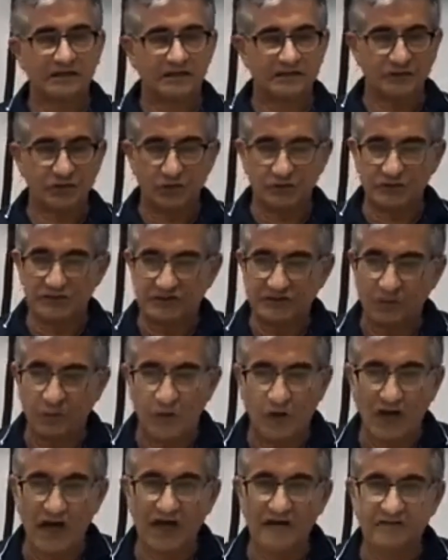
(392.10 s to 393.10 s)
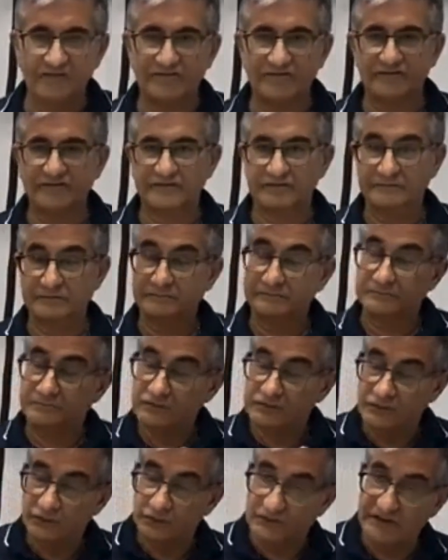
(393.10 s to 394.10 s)
Talk to the wife,
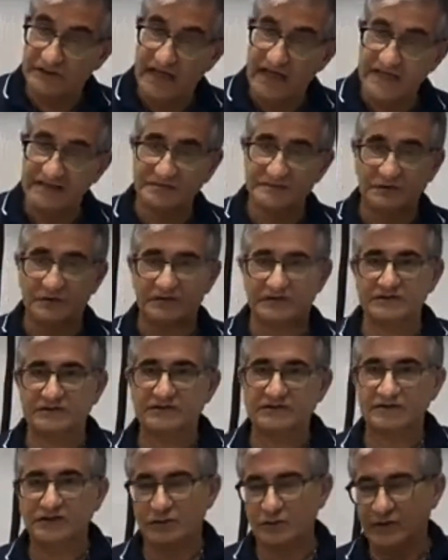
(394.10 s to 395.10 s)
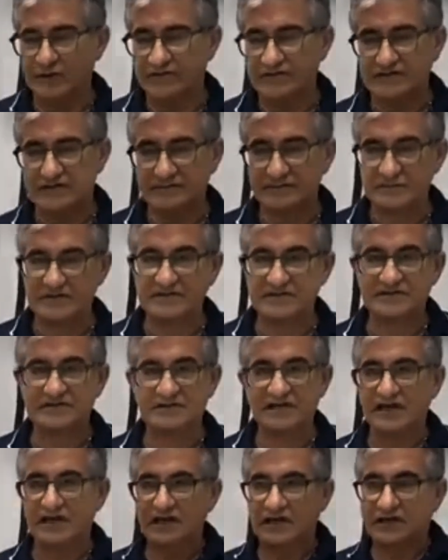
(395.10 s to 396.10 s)
talk to the husband, whoever's in business,
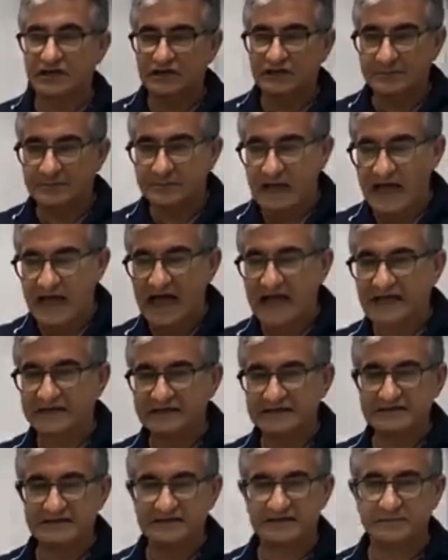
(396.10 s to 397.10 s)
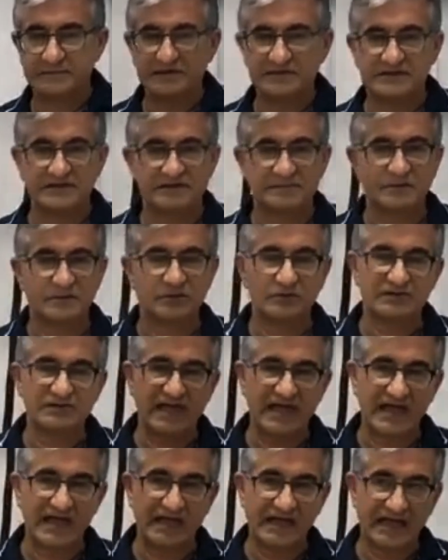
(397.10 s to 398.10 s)
the partners in the business, because
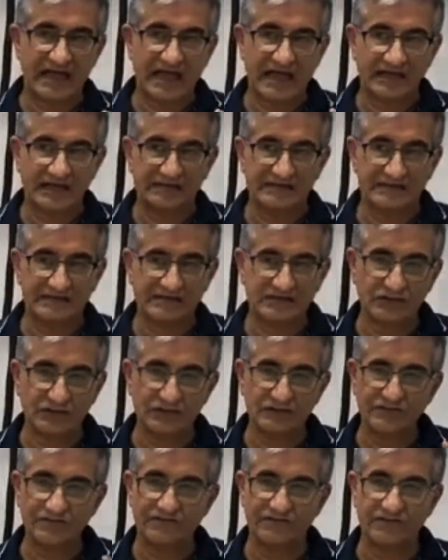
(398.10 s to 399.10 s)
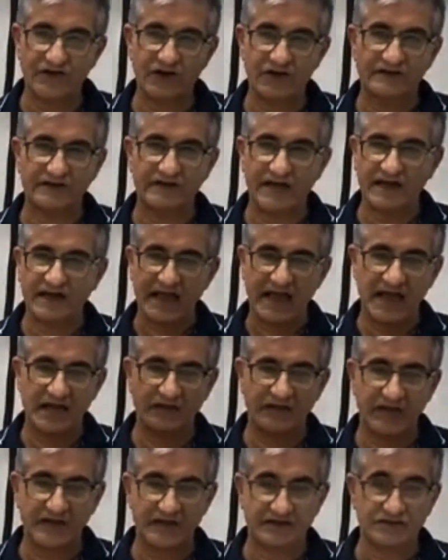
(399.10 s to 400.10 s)
until you find out how
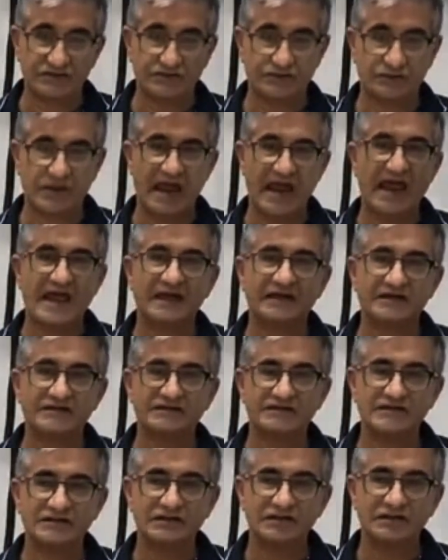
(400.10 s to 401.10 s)
they interact